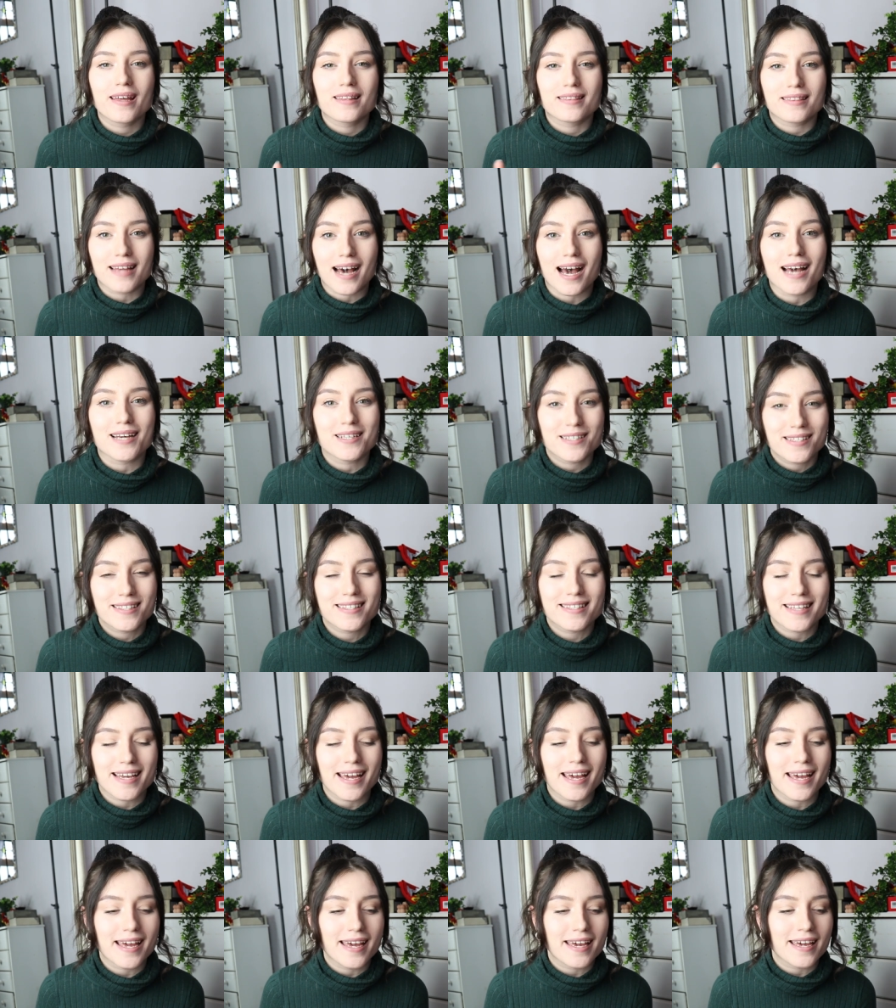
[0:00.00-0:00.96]
that I
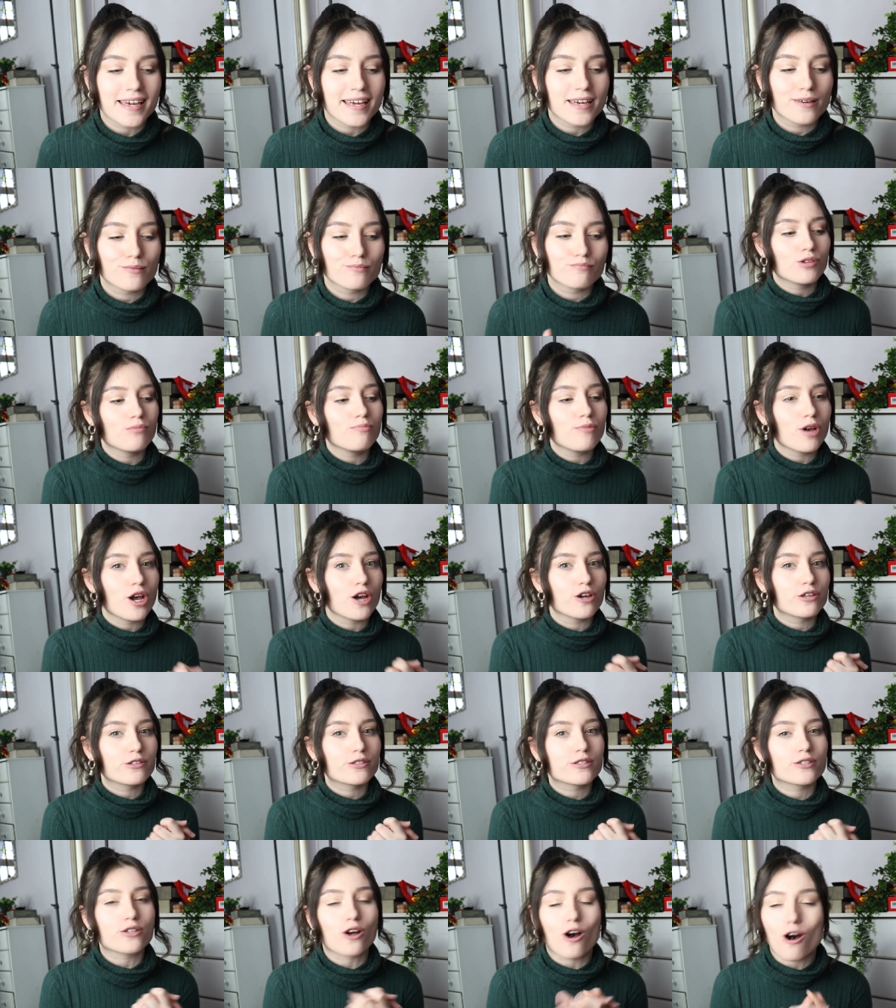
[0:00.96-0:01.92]
see the
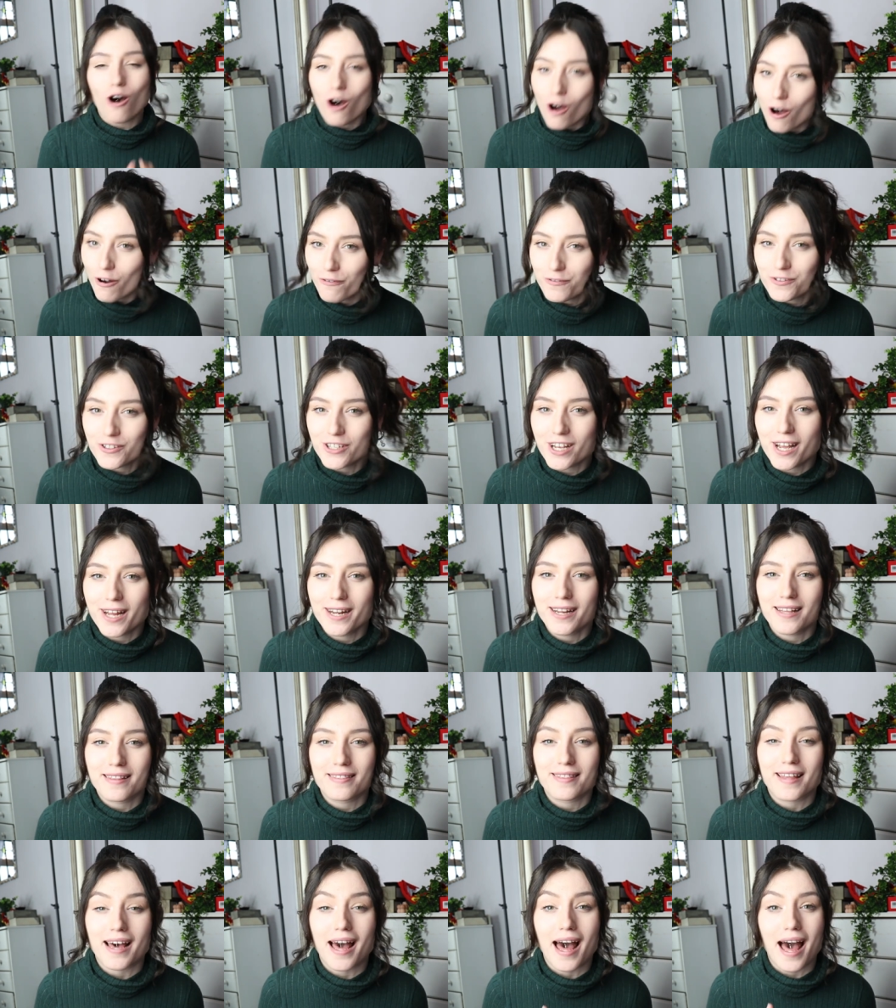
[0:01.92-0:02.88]
most
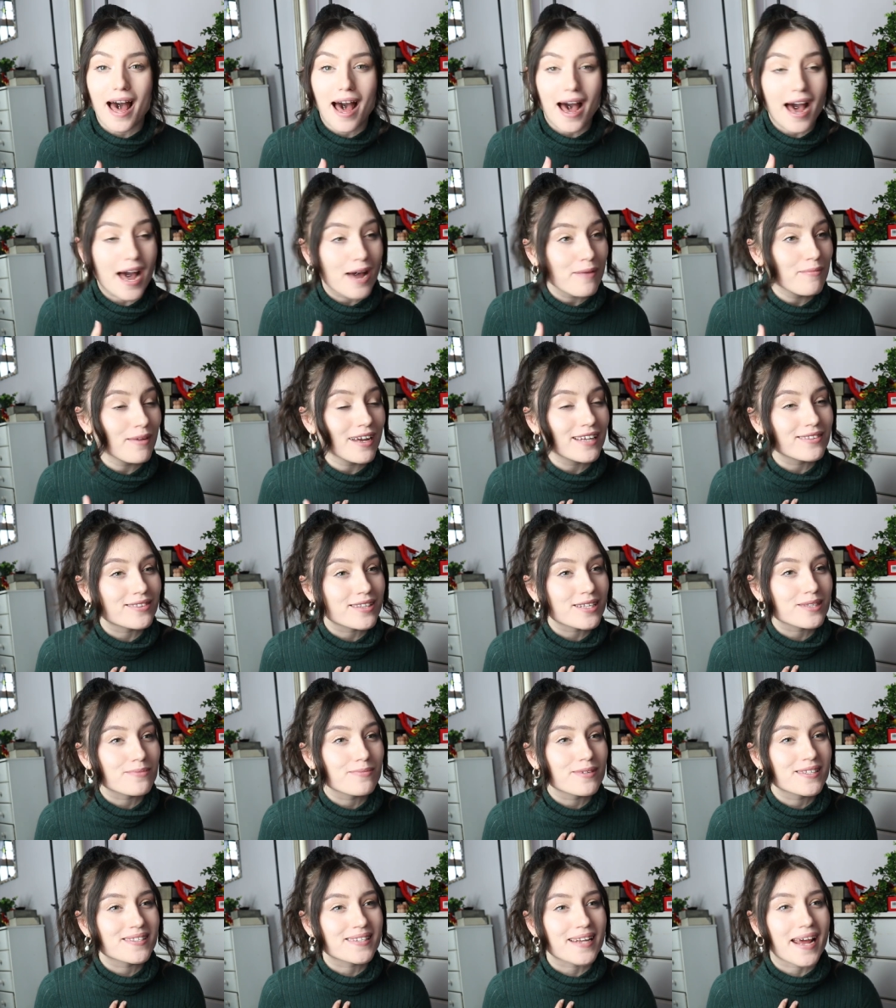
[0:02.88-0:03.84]
often, that I made
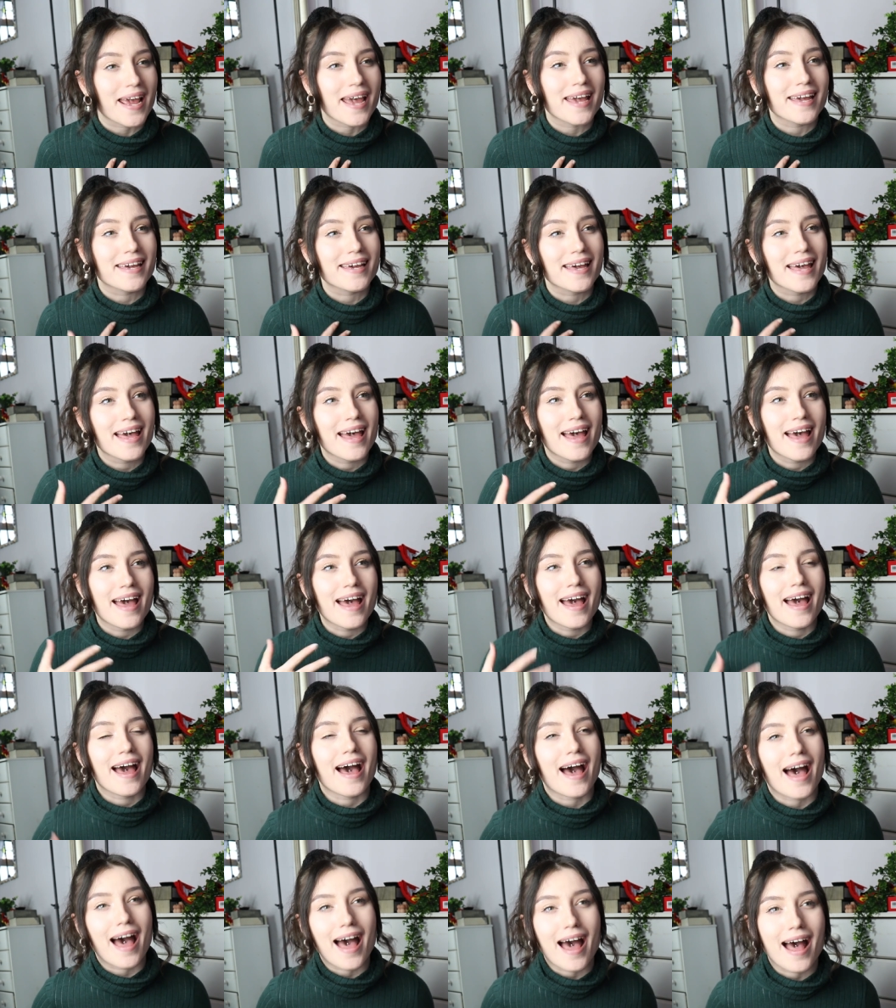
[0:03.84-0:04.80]
this mistake,
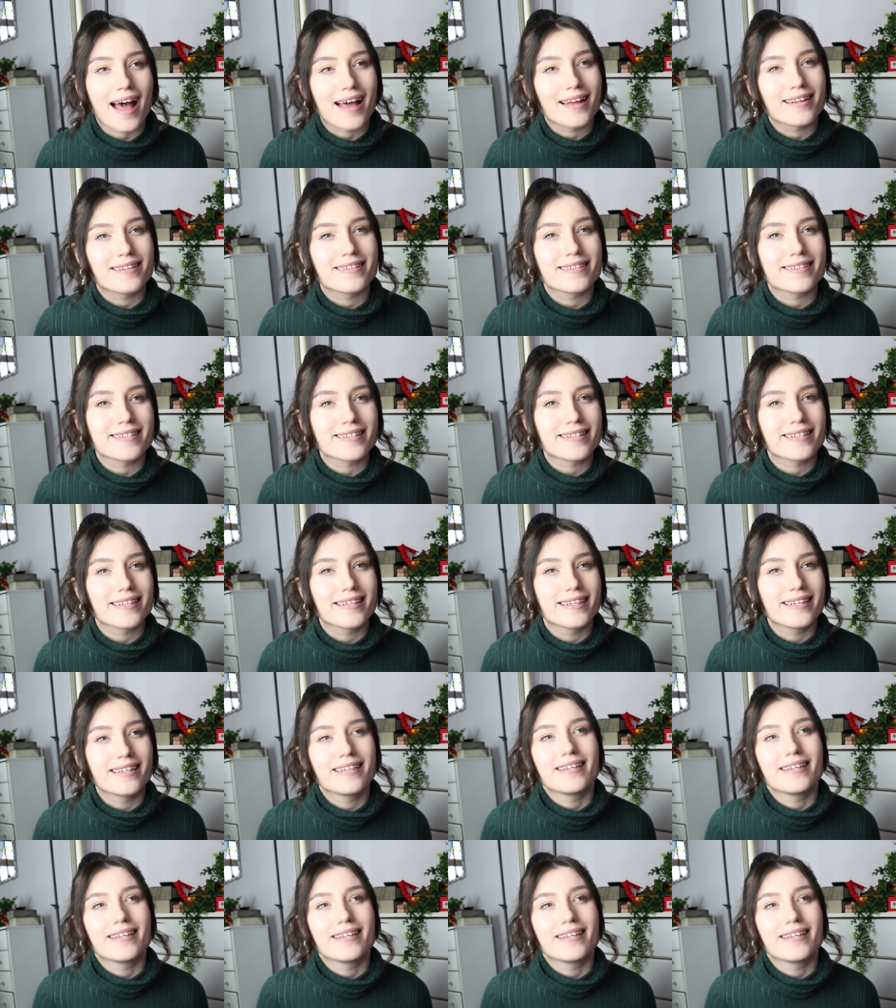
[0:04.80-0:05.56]
and